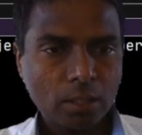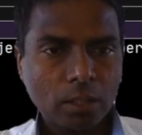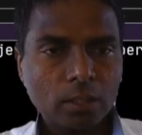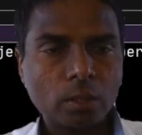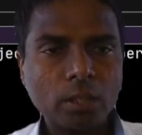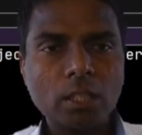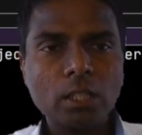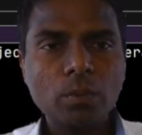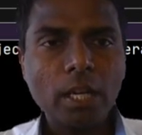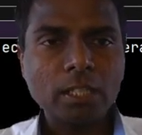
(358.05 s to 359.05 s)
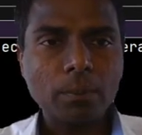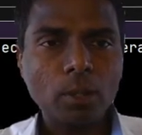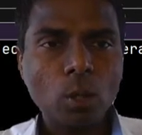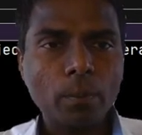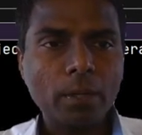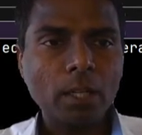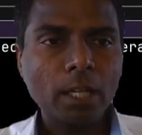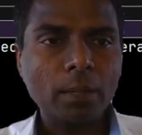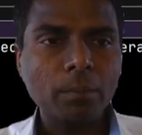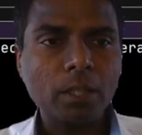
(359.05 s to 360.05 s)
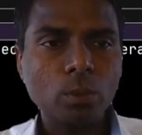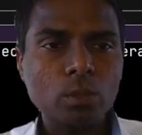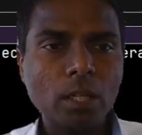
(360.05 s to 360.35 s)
So in this way assignment operator can be used.